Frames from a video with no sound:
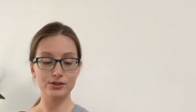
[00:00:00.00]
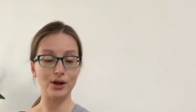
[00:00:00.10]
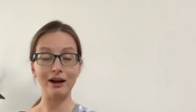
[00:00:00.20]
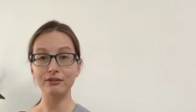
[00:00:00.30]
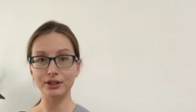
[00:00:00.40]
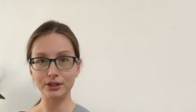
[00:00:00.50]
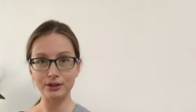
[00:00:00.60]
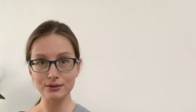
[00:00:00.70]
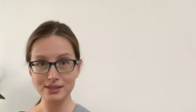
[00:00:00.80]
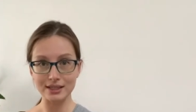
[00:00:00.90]
So after you
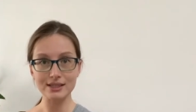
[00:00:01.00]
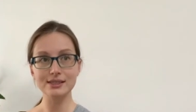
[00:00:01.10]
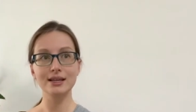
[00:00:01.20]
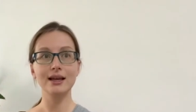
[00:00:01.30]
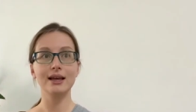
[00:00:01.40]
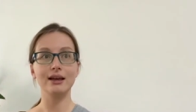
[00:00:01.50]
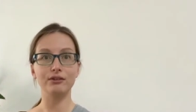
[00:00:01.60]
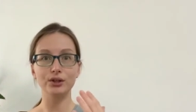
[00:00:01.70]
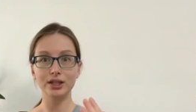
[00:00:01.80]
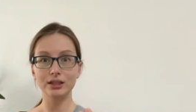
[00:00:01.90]
use this, if
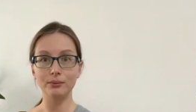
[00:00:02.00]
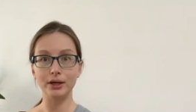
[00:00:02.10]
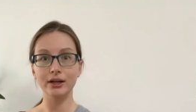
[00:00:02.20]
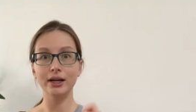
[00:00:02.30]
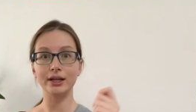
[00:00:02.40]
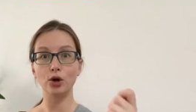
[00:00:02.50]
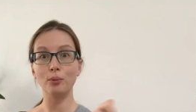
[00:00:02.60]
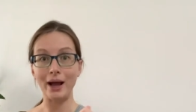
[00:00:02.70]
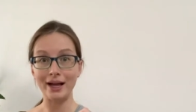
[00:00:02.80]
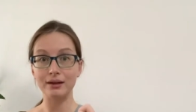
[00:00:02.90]
you look in the mirror and go
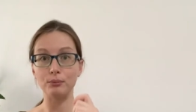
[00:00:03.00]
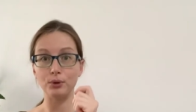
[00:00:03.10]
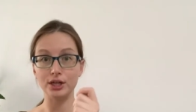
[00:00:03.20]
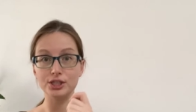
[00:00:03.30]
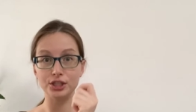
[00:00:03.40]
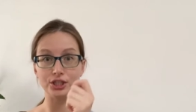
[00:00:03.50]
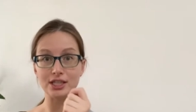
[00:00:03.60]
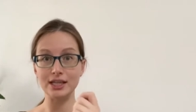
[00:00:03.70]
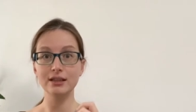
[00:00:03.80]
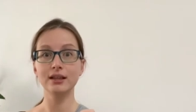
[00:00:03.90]
back and brush your
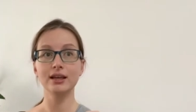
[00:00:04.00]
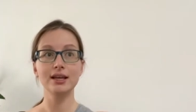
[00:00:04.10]
teeth,